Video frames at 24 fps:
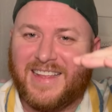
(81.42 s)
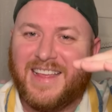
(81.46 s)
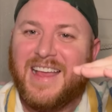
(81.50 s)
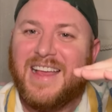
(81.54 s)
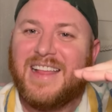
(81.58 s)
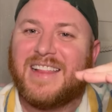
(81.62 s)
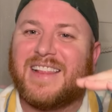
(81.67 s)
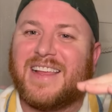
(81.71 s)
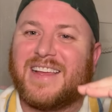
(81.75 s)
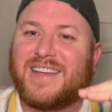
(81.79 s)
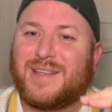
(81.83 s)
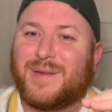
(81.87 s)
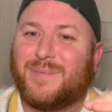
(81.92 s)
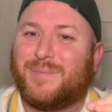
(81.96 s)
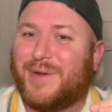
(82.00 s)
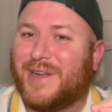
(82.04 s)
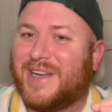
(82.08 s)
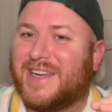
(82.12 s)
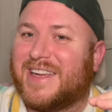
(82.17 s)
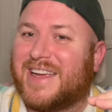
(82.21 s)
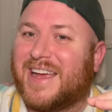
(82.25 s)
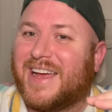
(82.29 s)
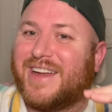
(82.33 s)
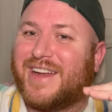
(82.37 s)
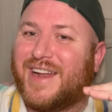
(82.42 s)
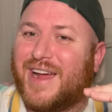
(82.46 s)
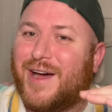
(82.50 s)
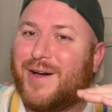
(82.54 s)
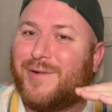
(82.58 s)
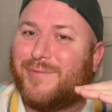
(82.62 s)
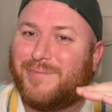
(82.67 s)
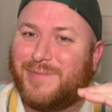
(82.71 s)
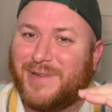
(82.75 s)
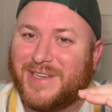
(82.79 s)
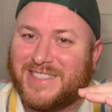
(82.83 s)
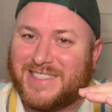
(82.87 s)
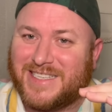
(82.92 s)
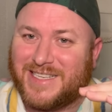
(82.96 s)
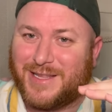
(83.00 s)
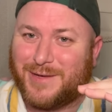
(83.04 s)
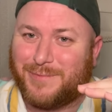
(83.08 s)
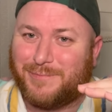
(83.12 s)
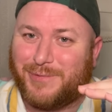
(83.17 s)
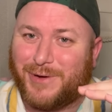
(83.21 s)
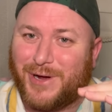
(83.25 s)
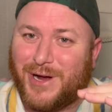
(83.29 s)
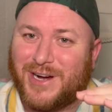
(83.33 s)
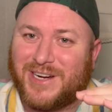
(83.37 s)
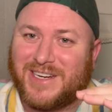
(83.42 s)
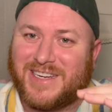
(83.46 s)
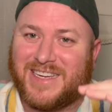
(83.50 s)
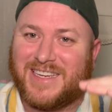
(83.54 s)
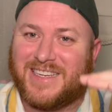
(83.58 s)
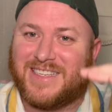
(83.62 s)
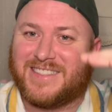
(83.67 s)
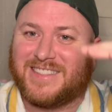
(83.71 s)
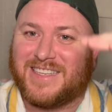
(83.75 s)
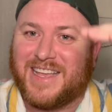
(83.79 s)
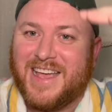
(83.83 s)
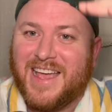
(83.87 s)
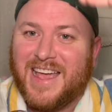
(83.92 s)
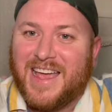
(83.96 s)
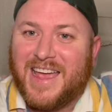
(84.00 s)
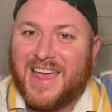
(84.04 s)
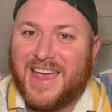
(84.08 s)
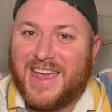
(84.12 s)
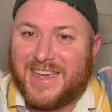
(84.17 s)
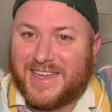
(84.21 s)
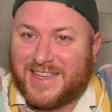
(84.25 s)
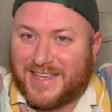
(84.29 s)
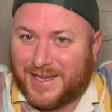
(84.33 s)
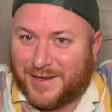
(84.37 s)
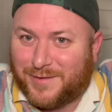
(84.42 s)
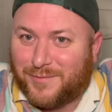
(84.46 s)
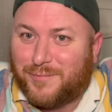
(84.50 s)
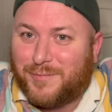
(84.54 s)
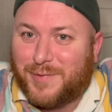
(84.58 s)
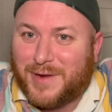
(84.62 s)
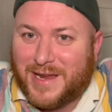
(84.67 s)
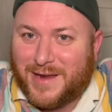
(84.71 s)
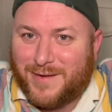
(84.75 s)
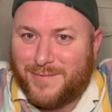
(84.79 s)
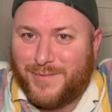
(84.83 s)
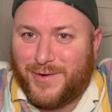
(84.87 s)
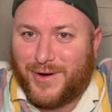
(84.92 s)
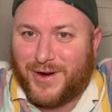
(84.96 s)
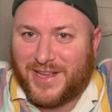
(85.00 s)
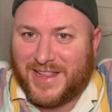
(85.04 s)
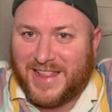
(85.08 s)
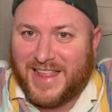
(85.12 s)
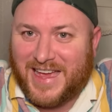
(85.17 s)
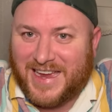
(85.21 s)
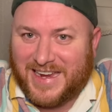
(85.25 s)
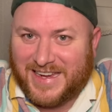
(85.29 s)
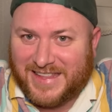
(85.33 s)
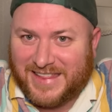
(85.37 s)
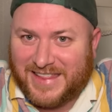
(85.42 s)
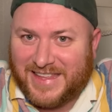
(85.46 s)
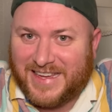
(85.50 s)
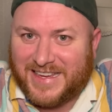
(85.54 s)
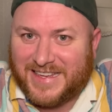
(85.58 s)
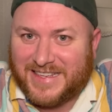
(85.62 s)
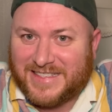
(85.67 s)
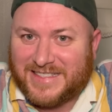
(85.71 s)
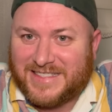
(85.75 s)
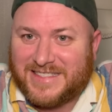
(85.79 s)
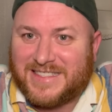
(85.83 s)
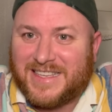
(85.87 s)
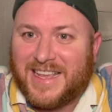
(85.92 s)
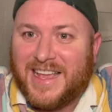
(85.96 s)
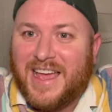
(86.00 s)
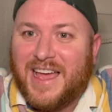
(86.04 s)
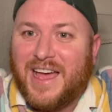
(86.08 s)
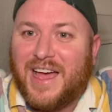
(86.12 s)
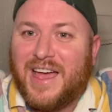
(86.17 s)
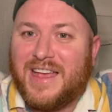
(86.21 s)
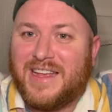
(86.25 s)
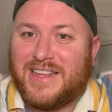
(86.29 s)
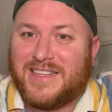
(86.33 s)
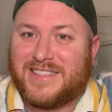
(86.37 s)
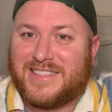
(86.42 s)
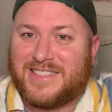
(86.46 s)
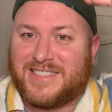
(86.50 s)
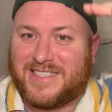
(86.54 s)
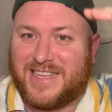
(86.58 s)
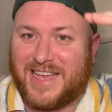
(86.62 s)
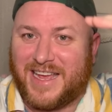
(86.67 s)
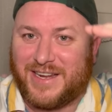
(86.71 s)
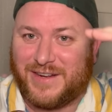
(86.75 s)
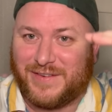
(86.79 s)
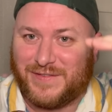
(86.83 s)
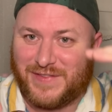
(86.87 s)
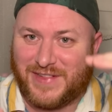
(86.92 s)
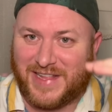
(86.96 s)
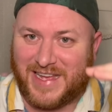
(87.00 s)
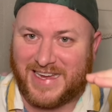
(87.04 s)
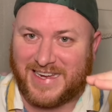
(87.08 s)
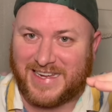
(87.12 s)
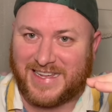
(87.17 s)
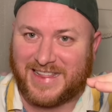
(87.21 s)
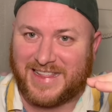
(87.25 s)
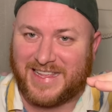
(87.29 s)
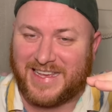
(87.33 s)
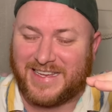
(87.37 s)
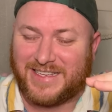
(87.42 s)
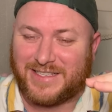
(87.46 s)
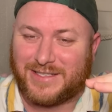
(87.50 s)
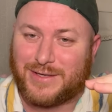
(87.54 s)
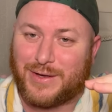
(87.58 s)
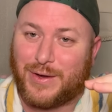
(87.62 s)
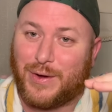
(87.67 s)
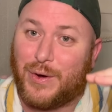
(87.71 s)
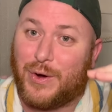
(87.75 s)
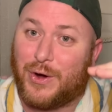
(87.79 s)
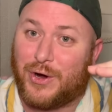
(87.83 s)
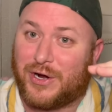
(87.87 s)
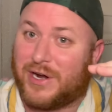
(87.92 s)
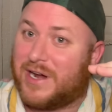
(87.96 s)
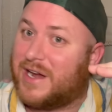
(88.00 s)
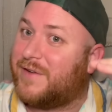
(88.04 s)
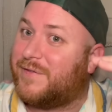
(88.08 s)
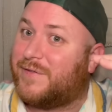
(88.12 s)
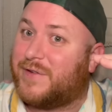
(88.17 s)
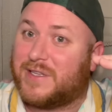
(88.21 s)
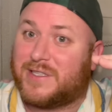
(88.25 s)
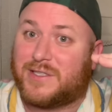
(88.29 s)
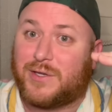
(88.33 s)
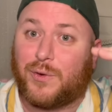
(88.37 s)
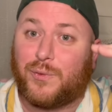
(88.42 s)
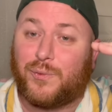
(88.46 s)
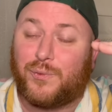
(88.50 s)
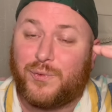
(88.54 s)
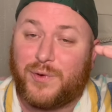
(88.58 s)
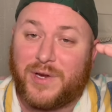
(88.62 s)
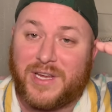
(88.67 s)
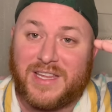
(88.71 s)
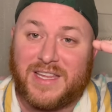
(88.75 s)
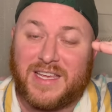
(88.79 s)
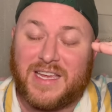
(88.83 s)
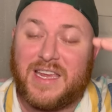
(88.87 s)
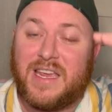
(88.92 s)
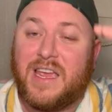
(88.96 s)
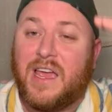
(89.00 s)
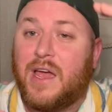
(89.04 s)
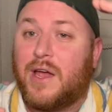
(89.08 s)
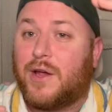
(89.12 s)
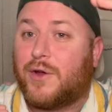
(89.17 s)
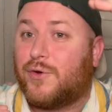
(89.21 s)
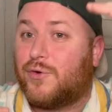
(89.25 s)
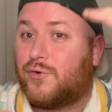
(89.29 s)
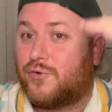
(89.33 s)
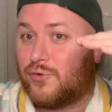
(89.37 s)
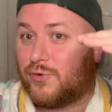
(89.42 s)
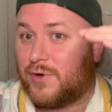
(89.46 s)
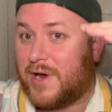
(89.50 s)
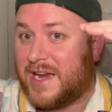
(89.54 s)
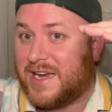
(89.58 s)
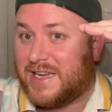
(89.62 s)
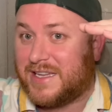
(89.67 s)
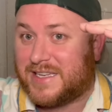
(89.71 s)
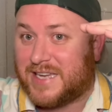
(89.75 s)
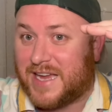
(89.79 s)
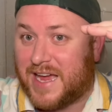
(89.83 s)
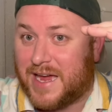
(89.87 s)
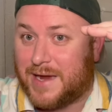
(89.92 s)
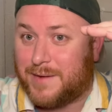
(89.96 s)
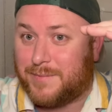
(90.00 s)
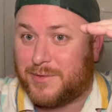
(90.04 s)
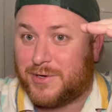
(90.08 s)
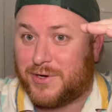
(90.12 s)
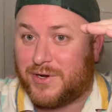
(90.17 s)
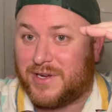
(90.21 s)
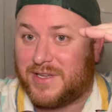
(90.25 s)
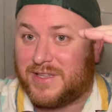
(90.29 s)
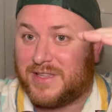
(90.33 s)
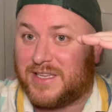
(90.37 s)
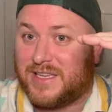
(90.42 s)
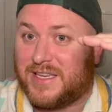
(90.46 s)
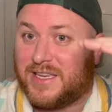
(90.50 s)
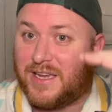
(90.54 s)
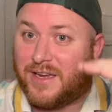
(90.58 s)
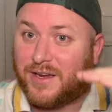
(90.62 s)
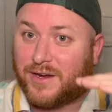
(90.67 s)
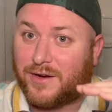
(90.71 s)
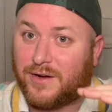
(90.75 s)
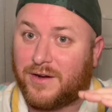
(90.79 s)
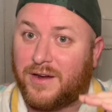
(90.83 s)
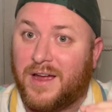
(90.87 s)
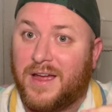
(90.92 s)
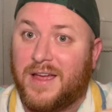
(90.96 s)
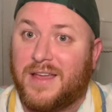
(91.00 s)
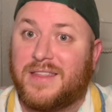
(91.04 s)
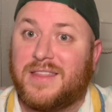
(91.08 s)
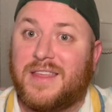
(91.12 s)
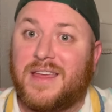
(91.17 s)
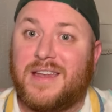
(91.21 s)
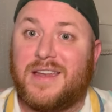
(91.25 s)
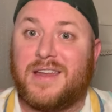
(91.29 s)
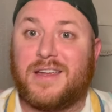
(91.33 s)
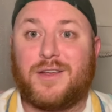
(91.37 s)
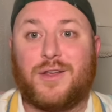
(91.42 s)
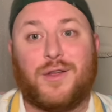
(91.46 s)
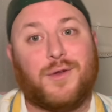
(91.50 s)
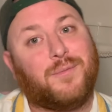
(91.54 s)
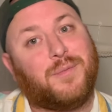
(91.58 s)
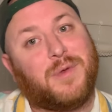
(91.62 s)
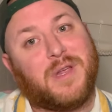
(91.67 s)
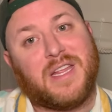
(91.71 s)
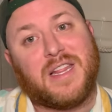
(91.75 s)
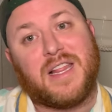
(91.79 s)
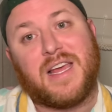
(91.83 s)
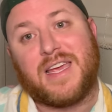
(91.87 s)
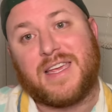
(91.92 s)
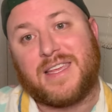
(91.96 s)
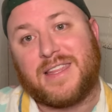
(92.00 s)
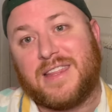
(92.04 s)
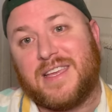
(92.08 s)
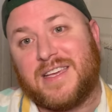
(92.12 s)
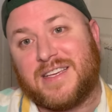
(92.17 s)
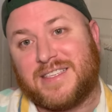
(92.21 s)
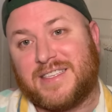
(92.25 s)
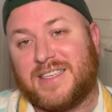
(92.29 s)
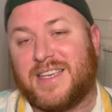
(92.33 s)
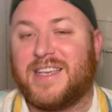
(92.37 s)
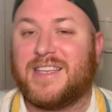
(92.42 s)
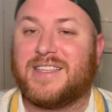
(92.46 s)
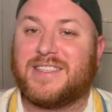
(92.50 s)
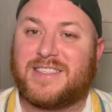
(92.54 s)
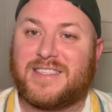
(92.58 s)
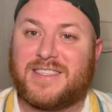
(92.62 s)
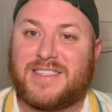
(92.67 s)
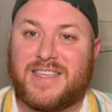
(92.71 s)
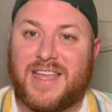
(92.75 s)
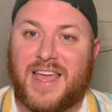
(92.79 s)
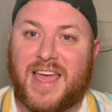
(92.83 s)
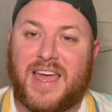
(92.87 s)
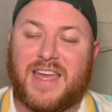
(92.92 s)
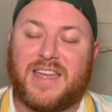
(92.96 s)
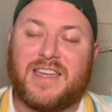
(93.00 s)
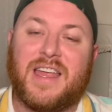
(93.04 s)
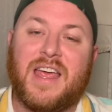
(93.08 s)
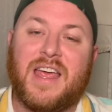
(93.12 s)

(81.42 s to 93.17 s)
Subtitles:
Like, depending on how busy the park is, it can be more like this instead of like this. Or if it's a really great time during the year, then it could be like this instead.